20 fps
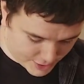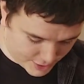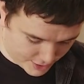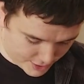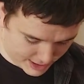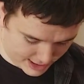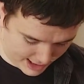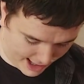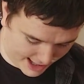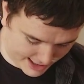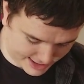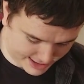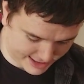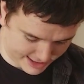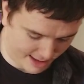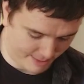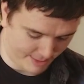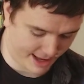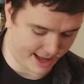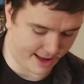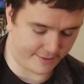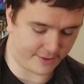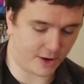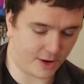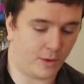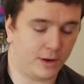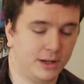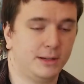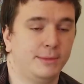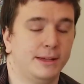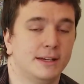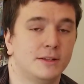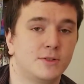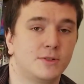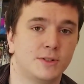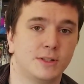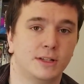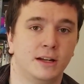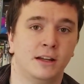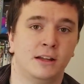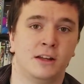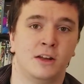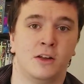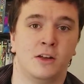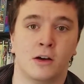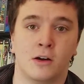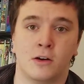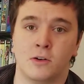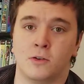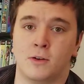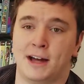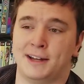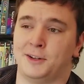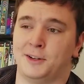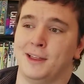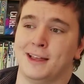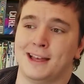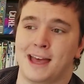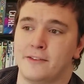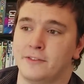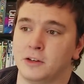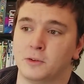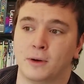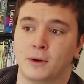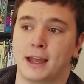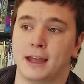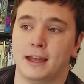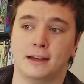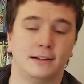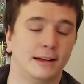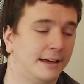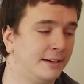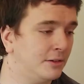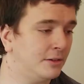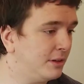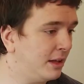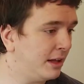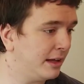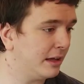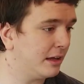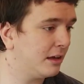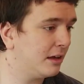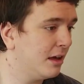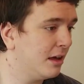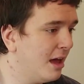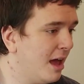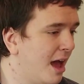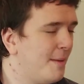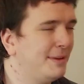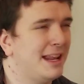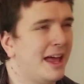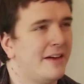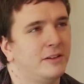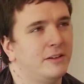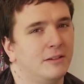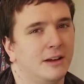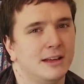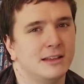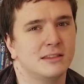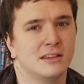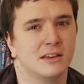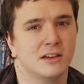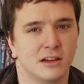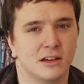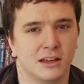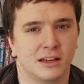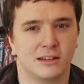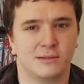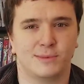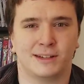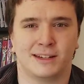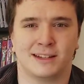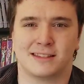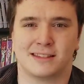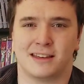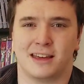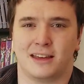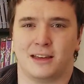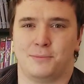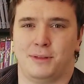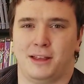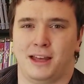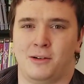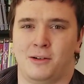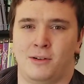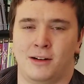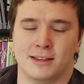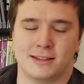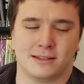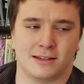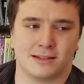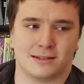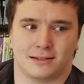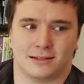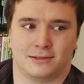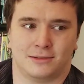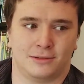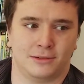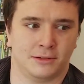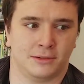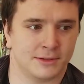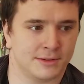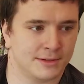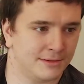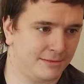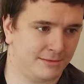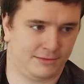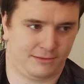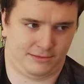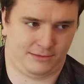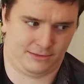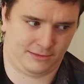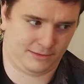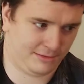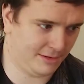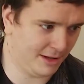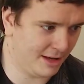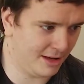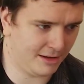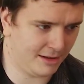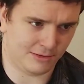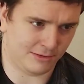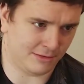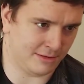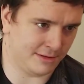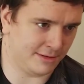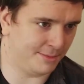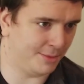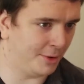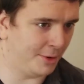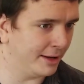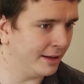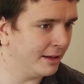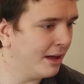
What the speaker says: Yes. Am I ever going to be interested in it? No. I don't like Heavy Rain. Heavy Rain's good, but it's like you play it once and it's like, oh, what's the point?